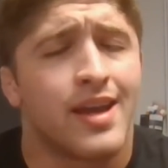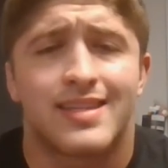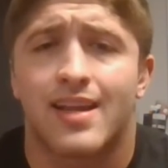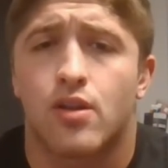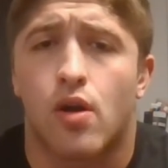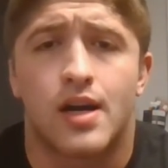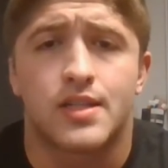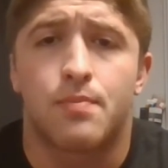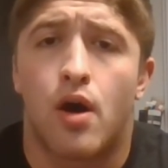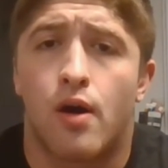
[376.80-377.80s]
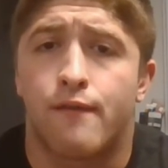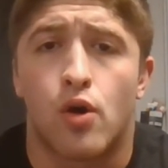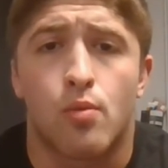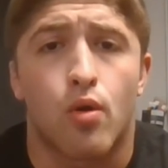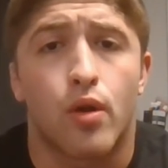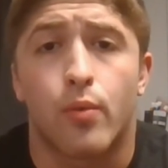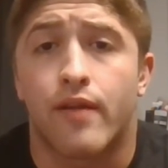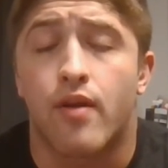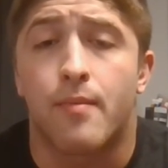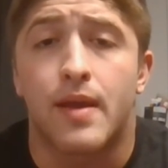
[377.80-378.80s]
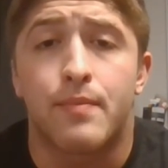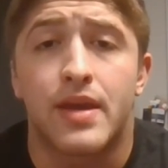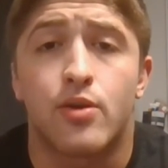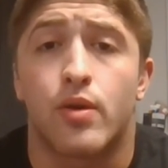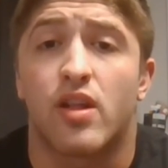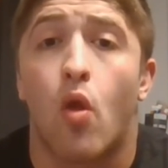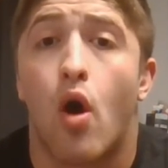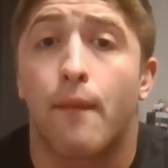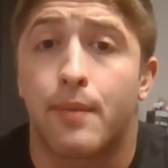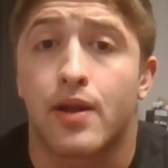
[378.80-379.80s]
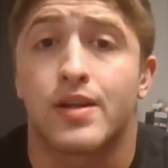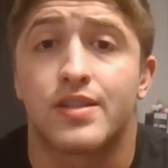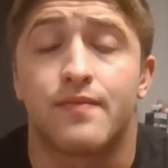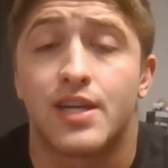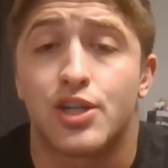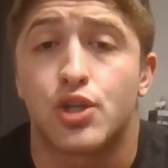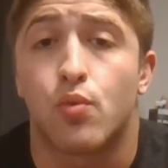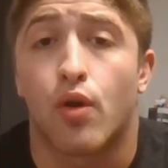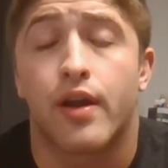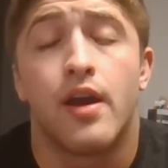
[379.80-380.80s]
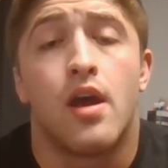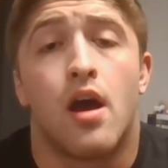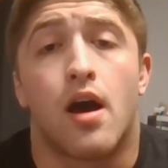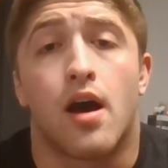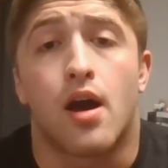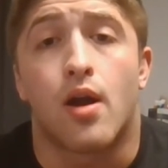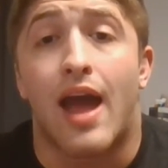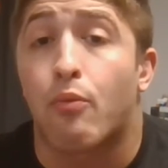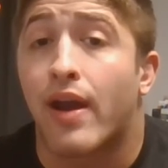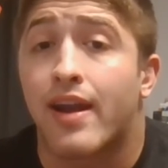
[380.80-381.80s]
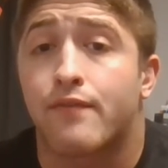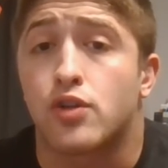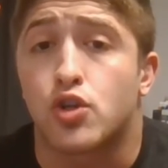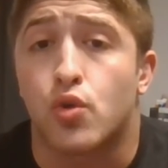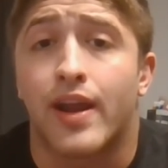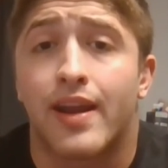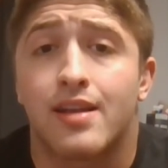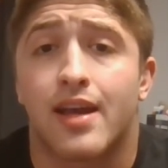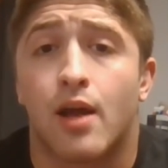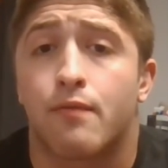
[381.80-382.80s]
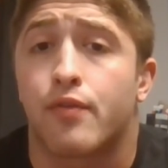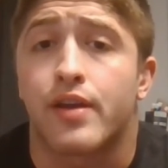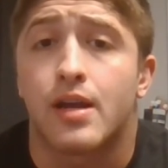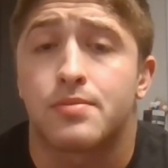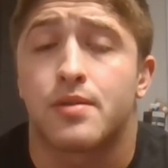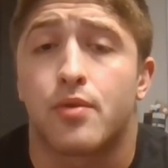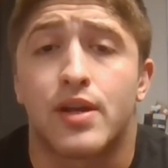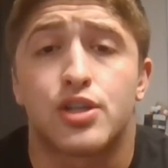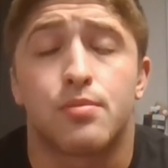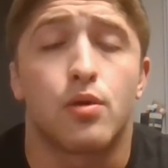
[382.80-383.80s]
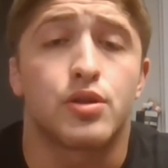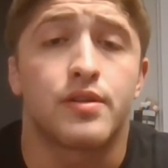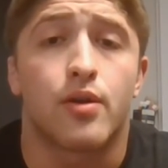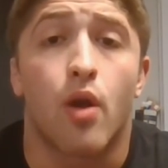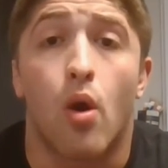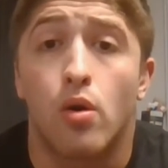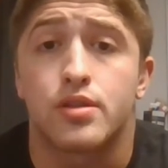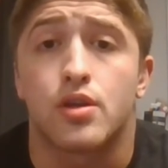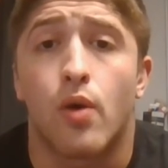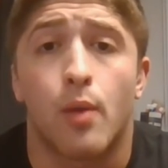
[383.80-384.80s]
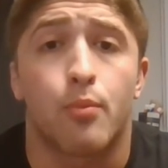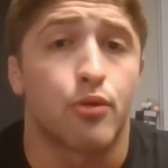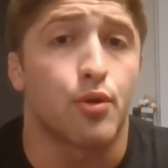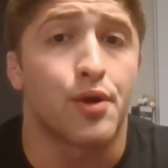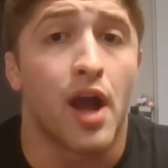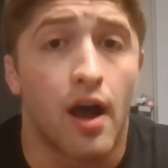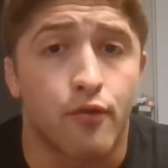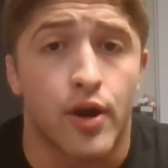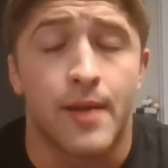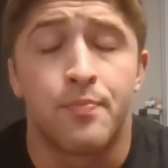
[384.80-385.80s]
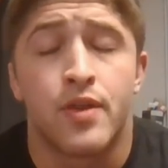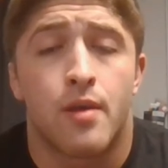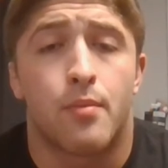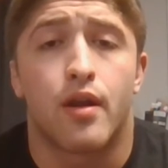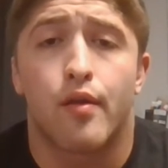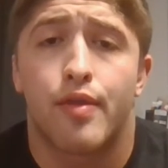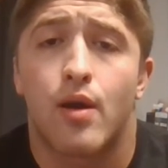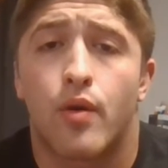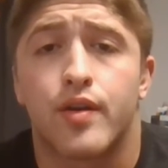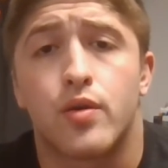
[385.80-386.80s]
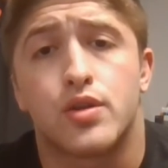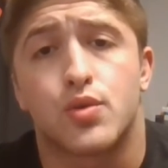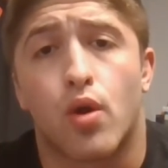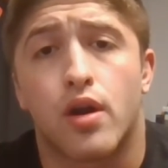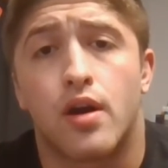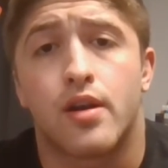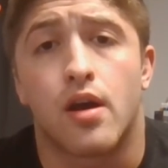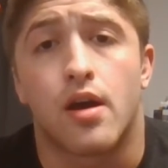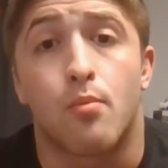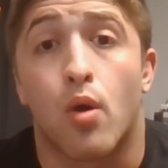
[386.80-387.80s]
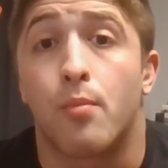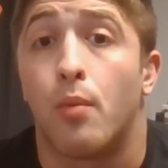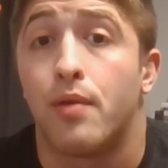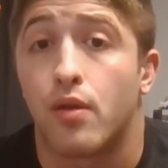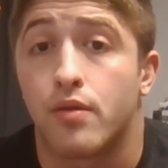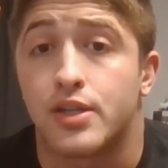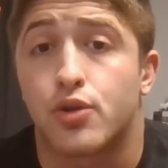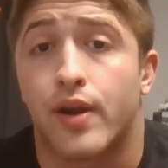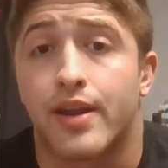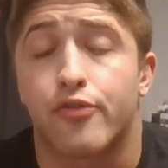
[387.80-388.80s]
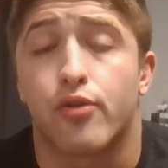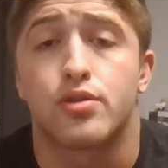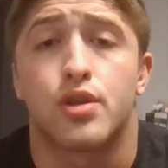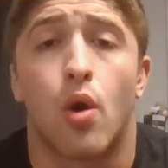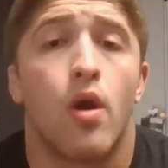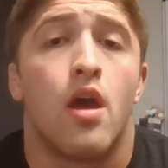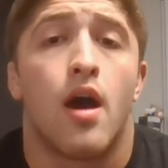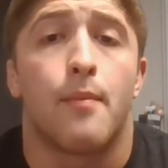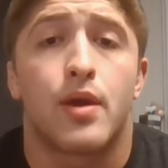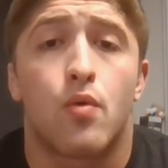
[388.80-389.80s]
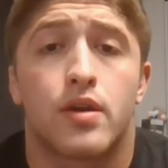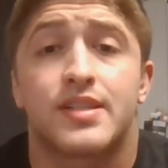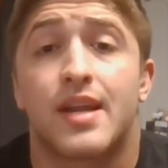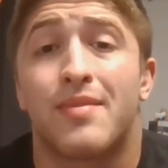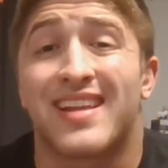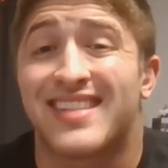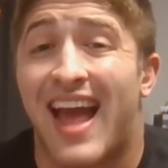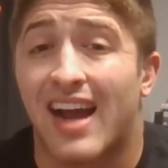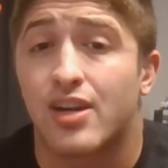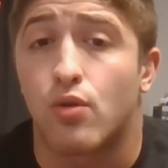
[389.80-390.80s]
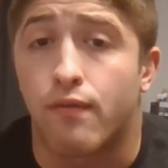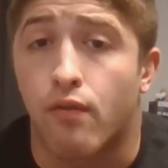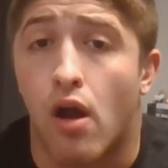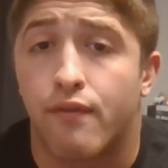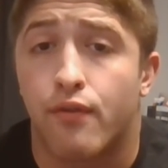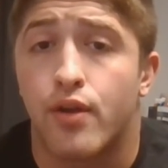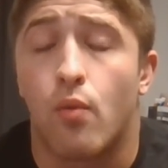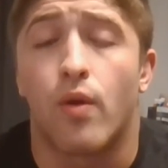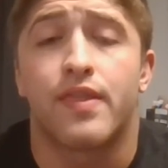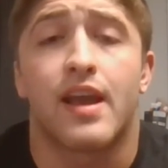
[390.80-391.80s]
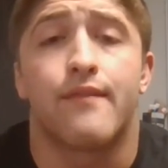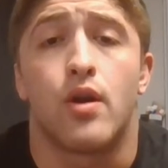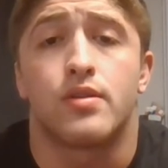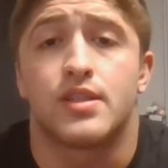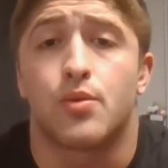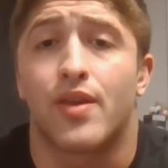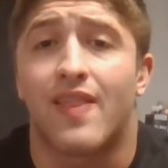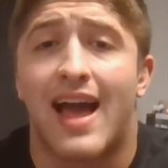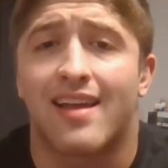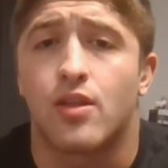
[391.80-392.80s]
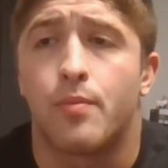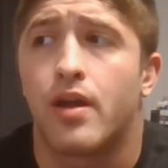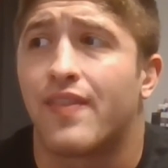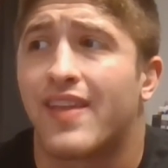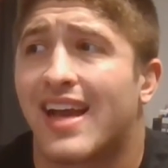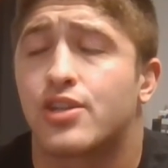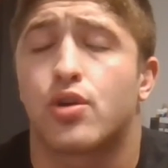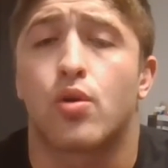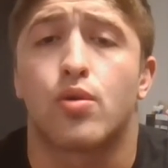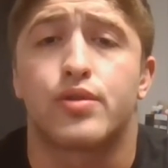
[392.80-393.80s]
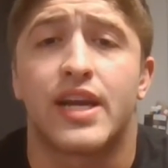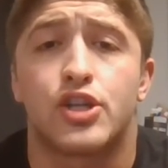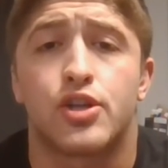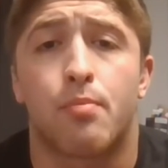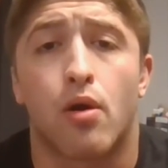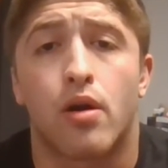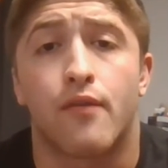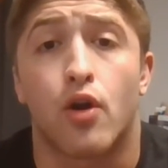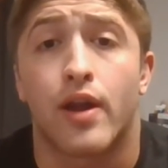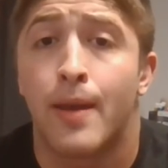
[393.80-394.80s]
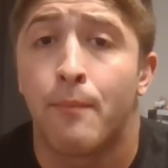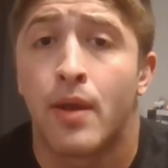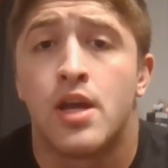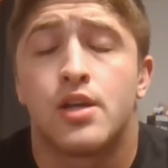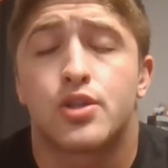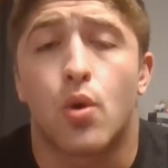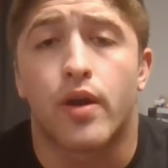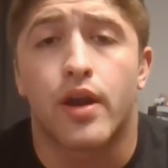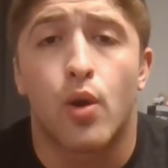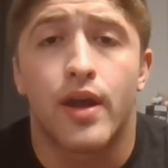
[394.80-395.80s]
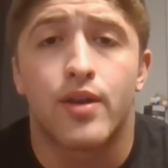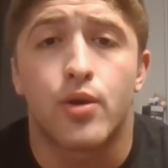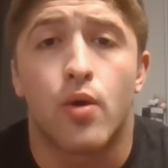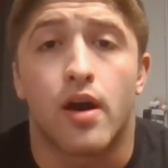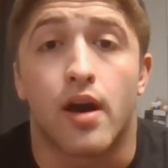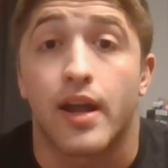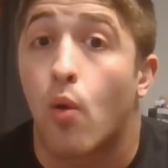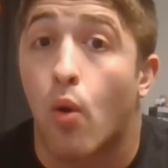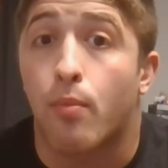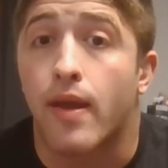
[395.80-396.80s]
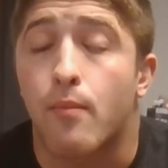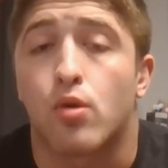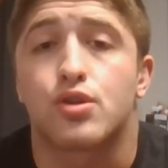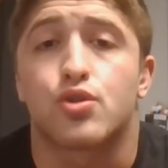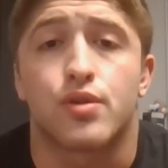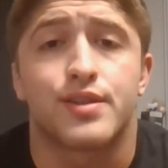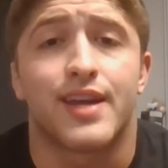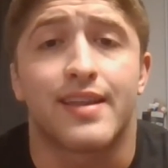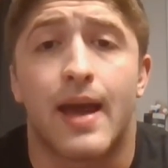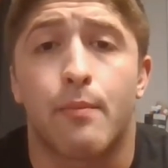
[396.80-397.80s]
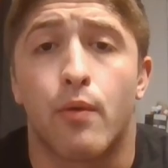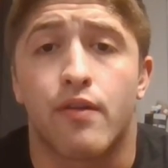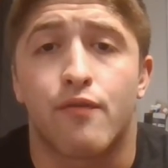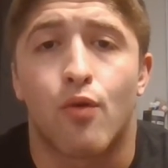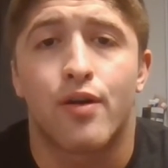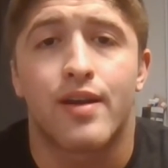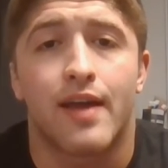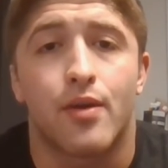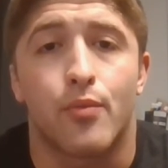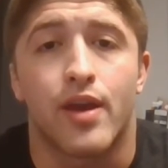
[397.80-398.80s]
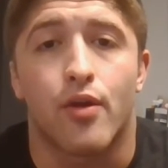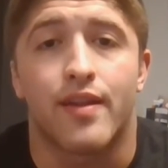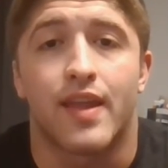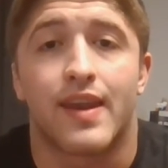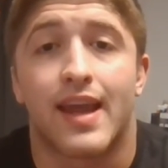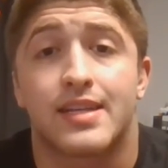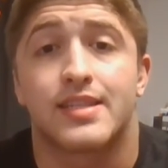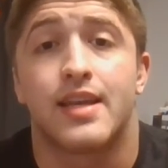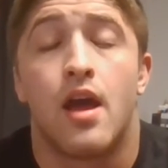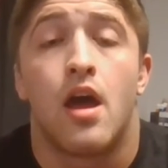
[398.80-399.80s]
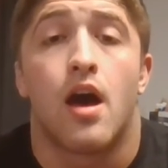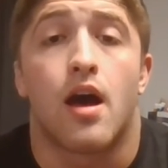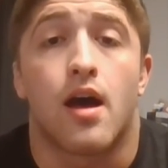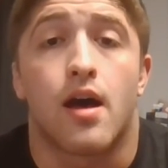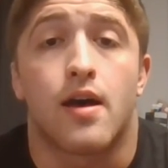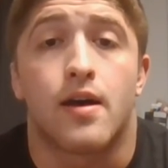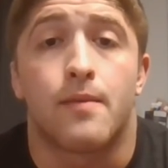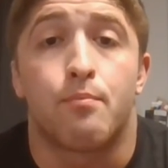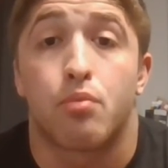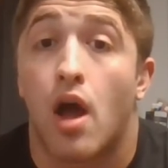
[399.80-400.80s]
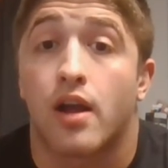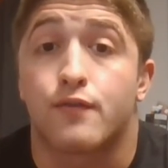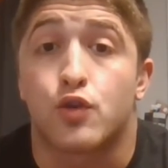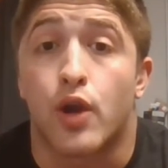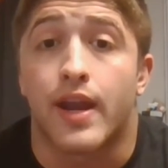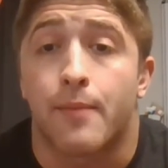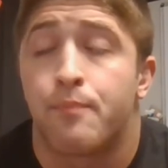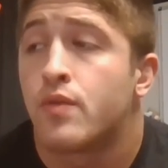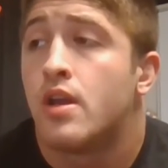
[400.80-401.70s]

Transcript: You can take a lacrosse ball, foam roller, whatever it may be, doing long periods of tissue work right after training to help free up some of the range of motion there and also help with recovery. But another thing I want to do is work on more mobility training drills. So a big one is going to be a tactical frog for you. One thing I've noticed is that we lack a little bit on the external rotation part of our hip. So we're going to go ahead and incorporate more drills like that moving forward now that we are in the next block of training.